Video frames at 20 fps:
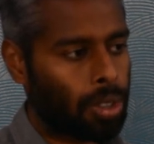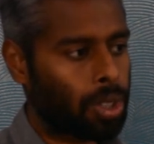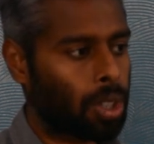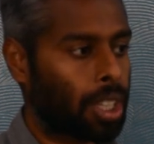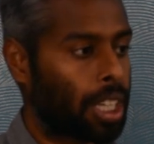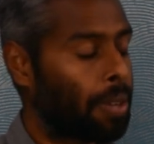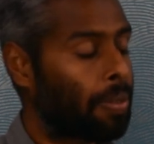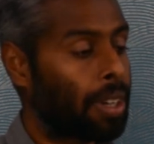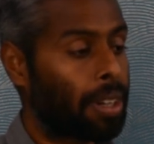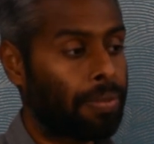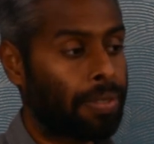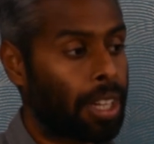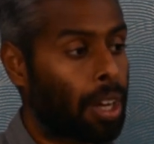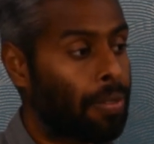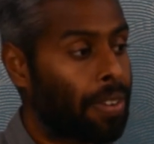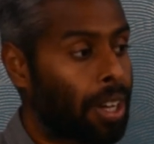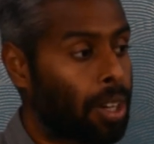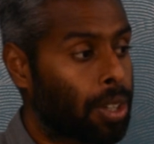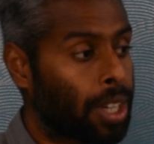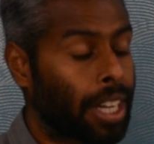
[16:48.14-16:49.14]
so even
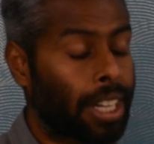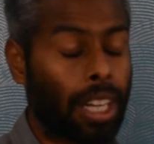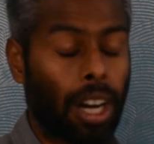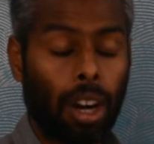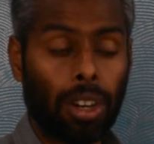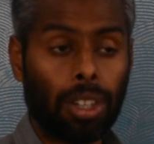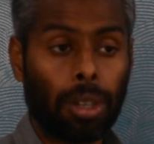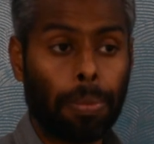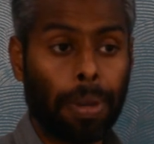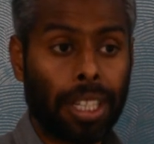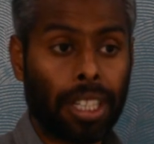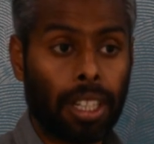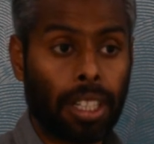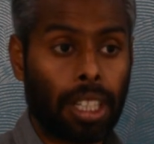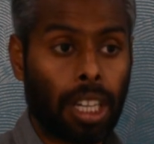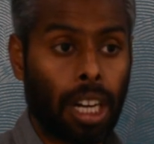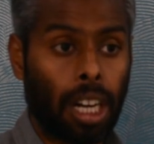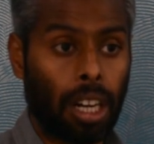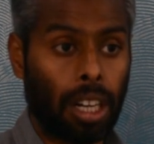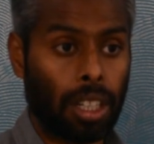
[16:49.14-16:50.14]
now we are looking at
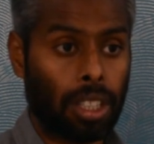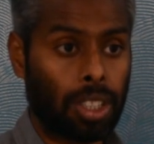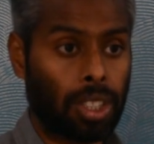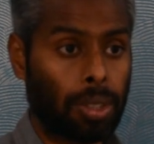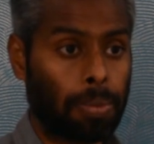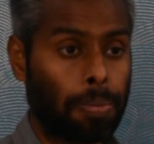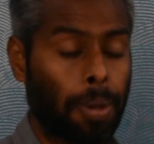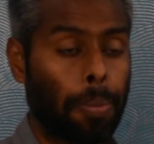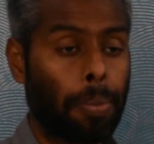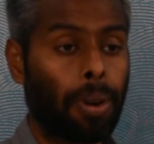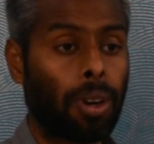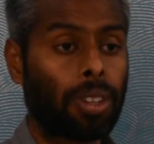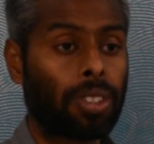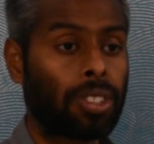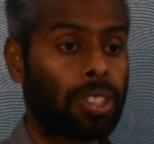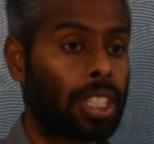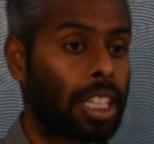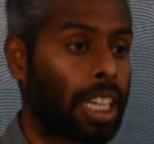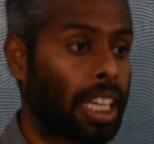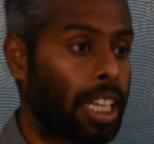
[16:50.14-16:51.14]
automated cars. People
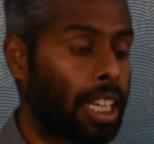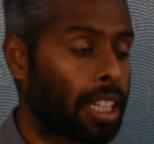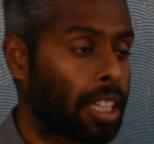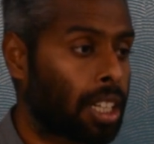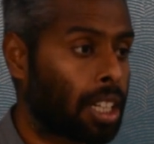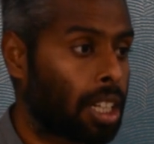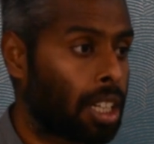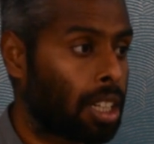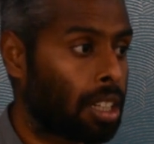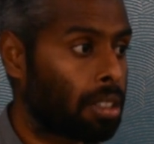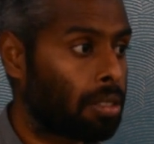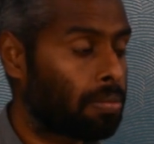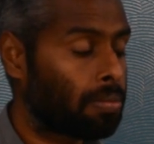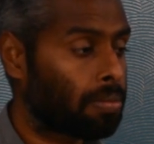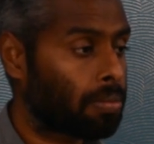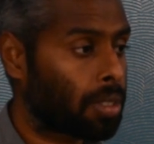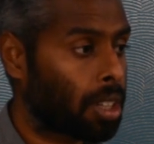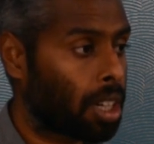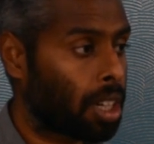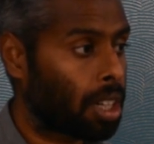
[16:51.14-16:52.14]
are saying
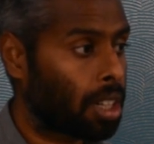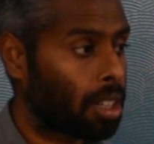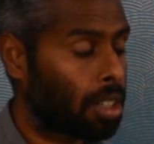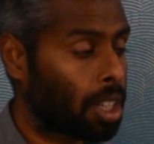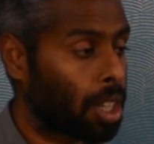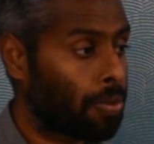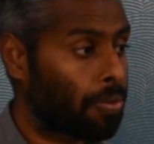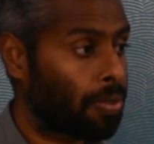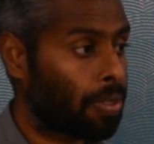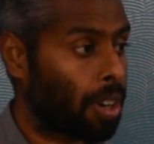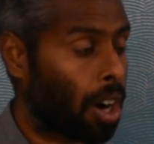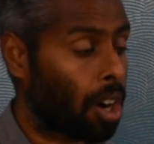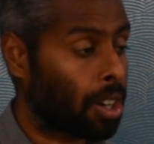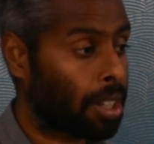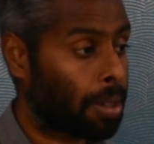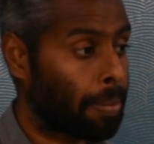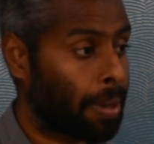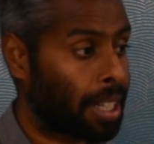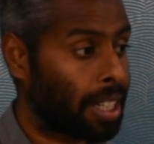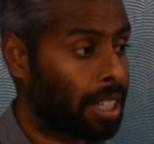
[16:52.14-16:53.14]
um, uh, if
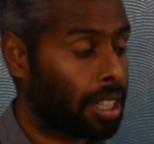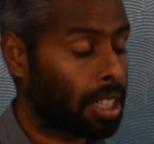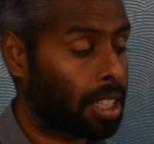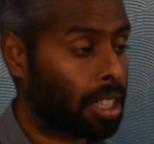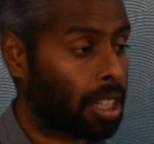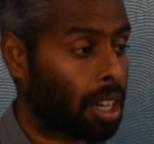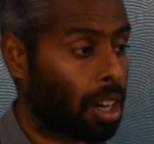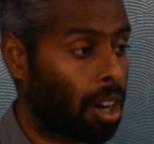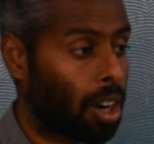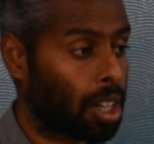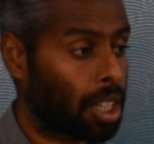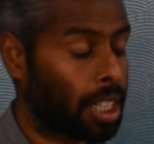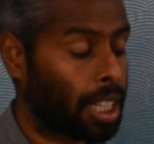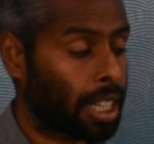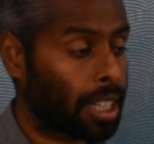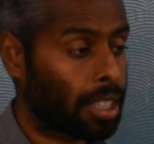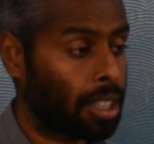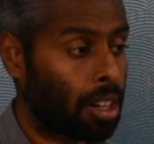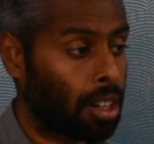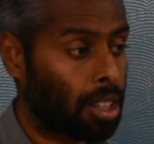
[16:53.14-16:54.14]
automated car
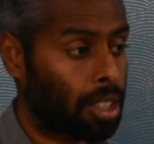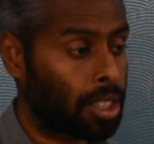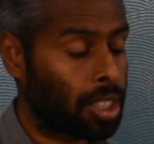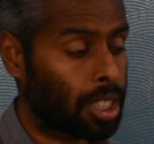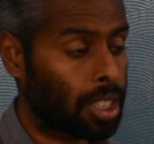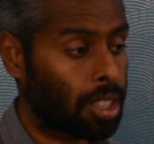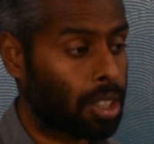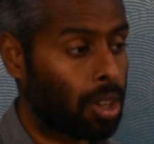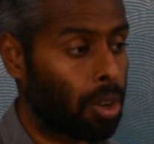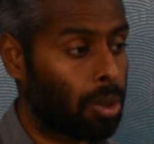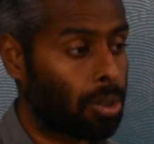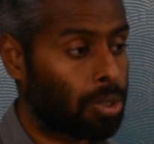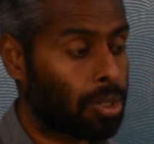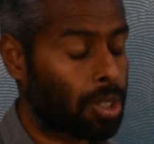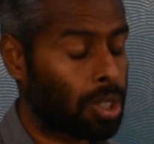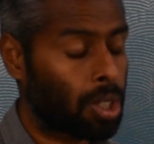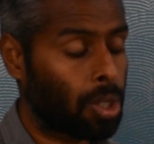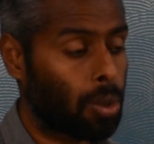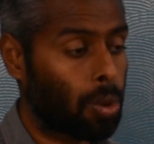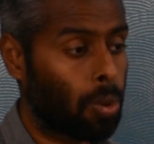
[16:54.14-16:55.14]
technology
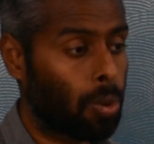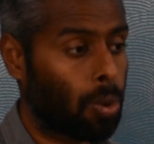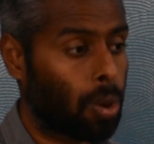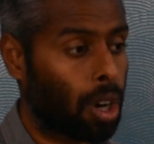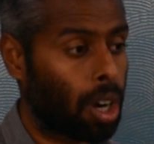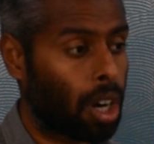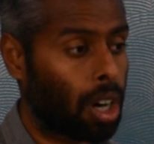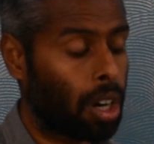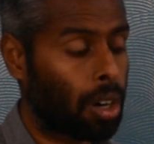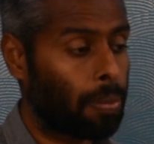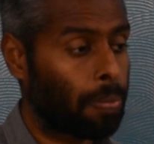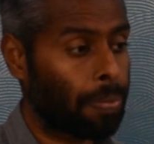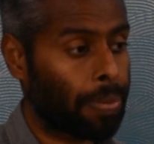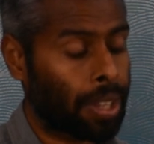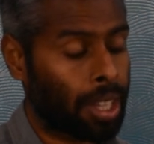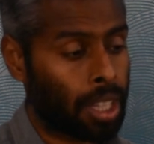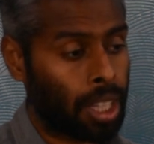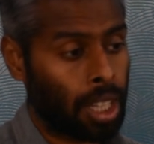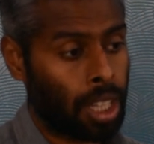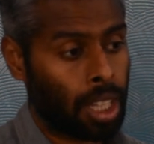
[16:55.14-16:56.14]
goes to
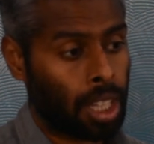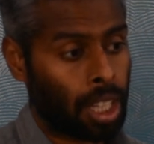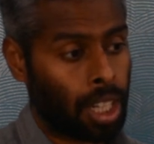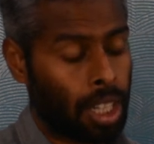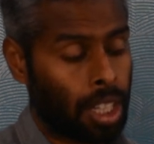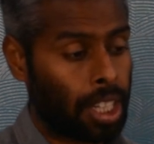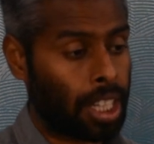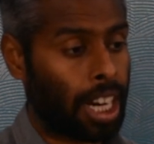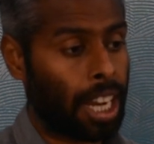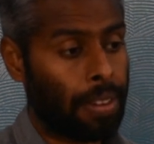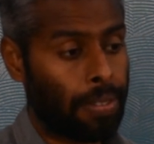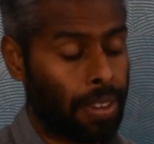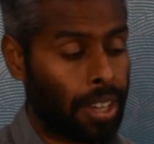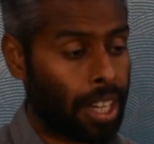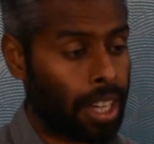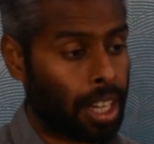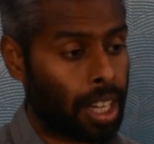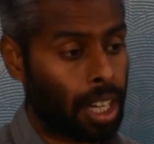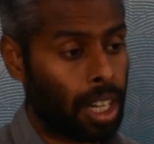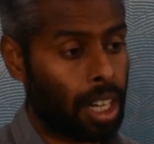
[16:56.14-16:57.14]
um,
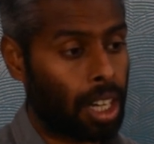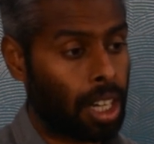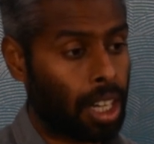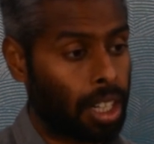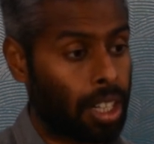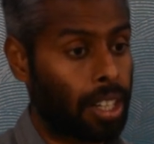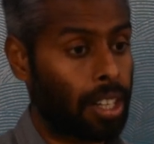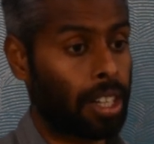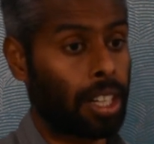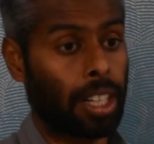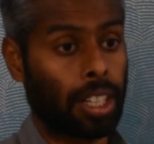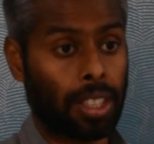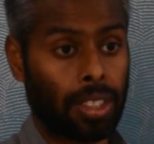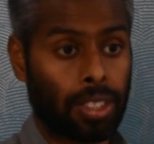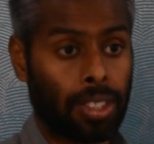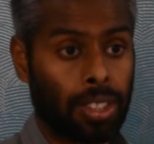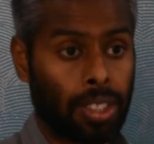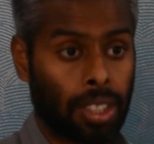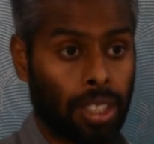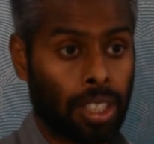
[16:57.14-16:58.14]
driving uh,
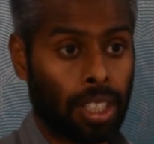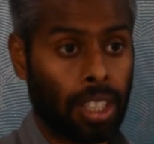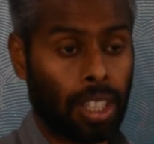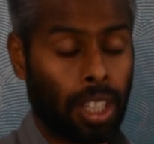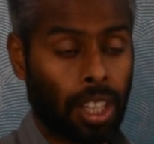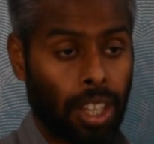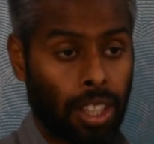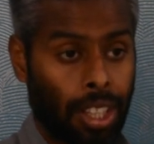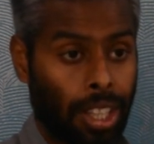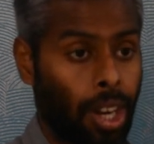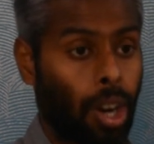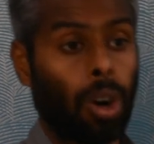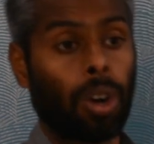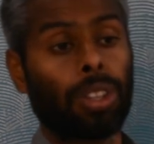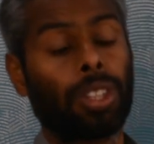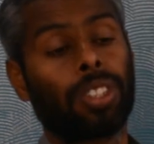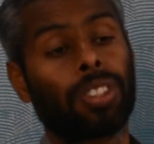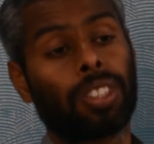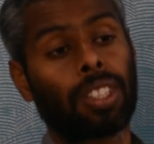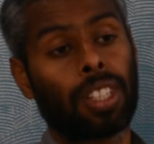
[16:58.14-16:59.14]
trucks, then
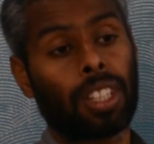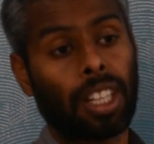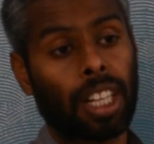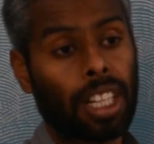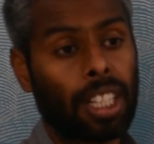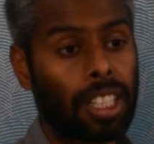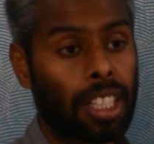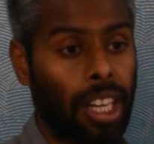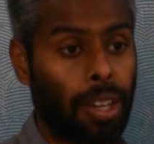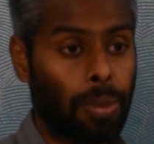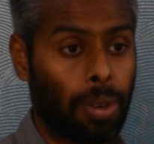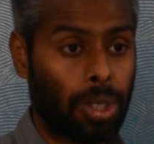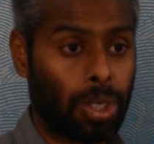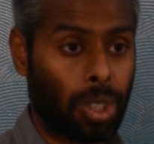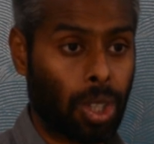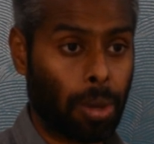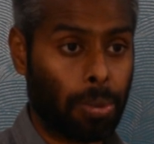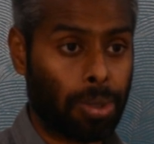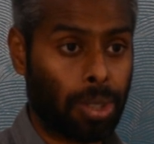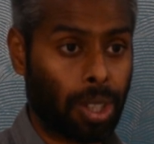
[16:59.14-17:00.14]
all these truck driver
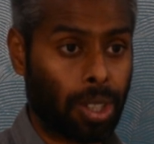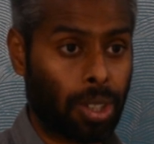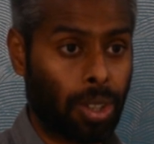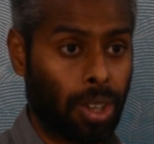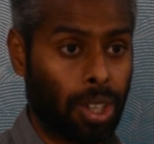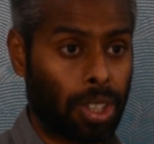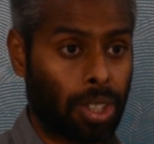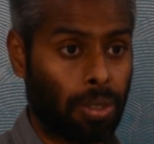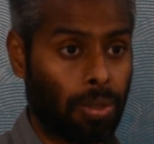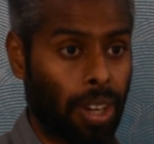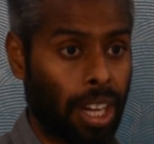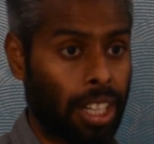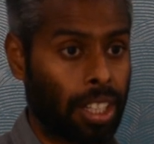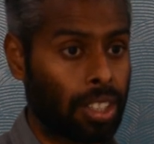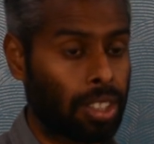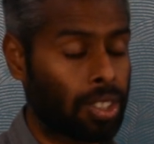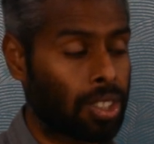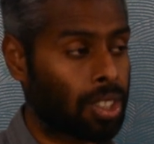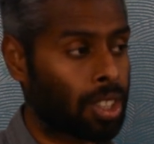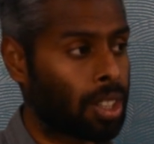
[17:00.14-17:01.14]
jobs are going to
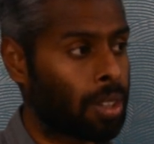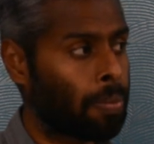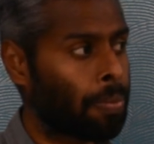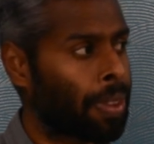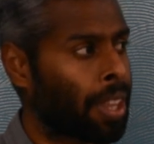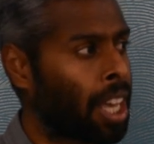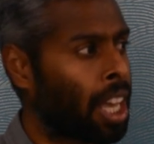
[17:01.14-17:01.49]
vanish.